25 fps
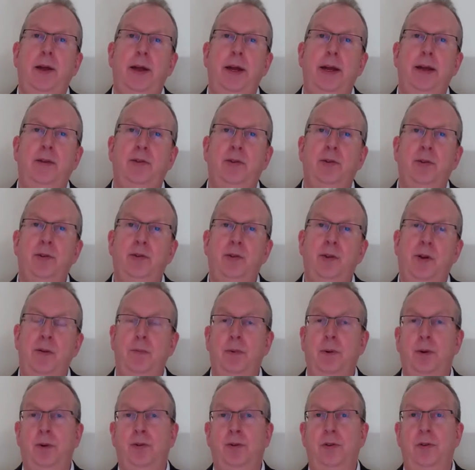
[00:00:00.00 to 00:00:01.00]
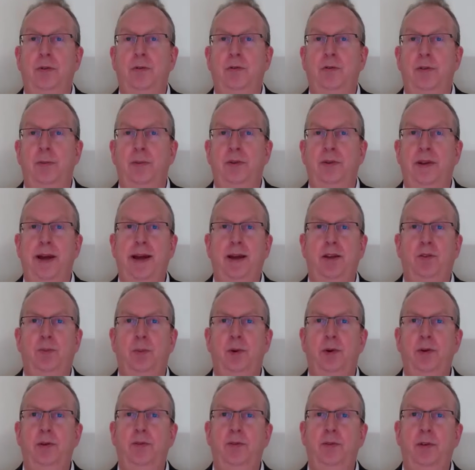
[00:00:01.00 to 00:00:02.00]
It's also important from a tax
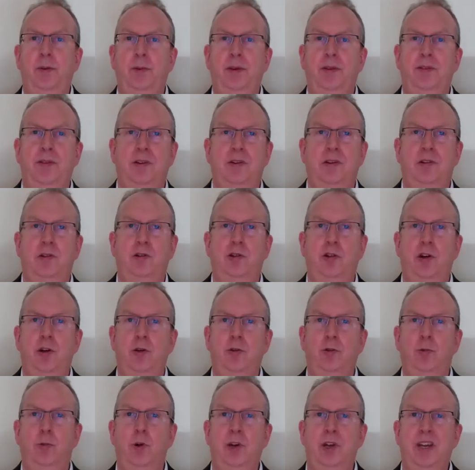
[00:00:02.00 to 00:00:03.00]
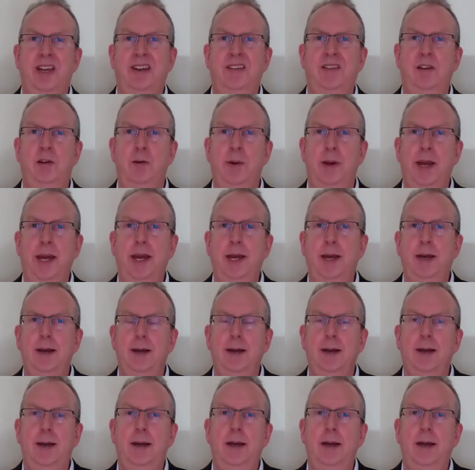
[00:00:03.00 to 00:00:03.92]
point of view because it just shows what you're doing.